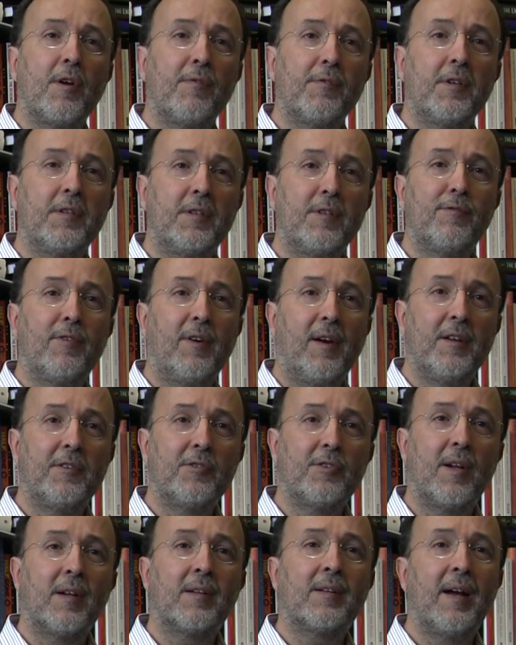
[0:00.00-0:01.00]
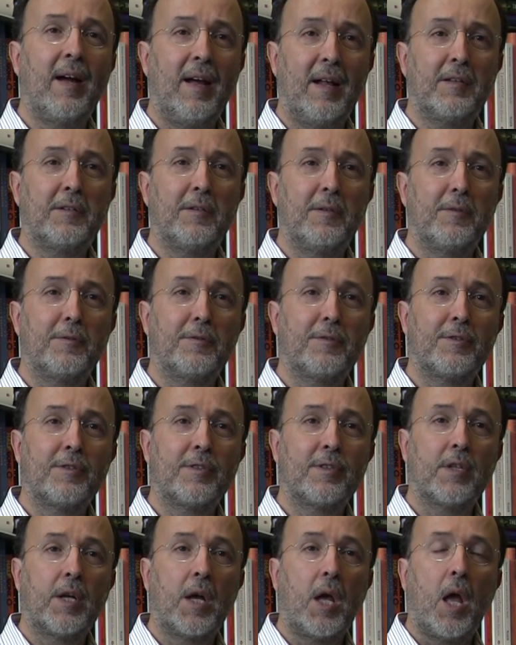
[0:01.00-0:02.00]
of the differential calculus.